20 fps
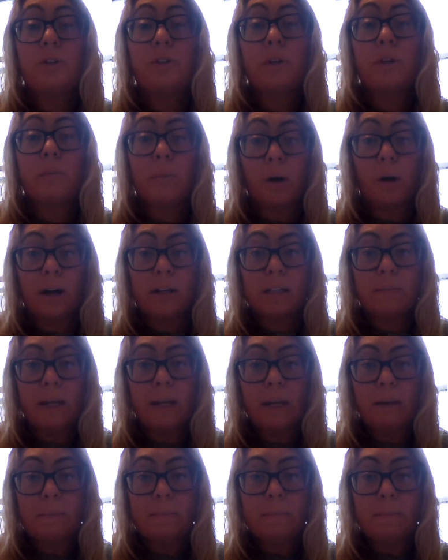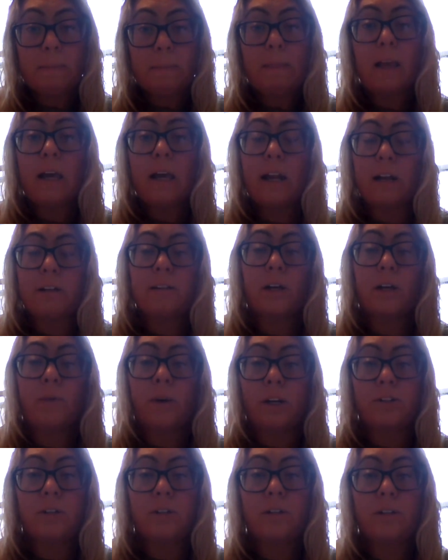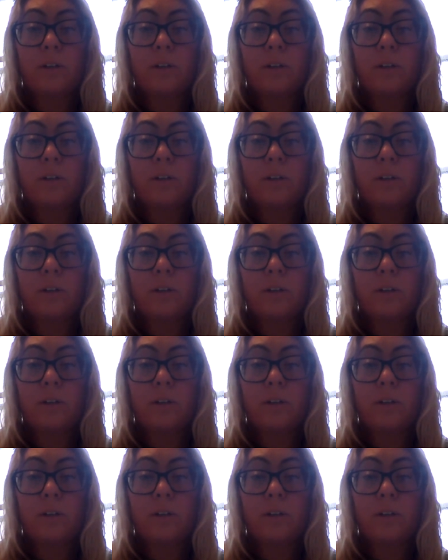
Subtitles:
You can pause me and answer that question.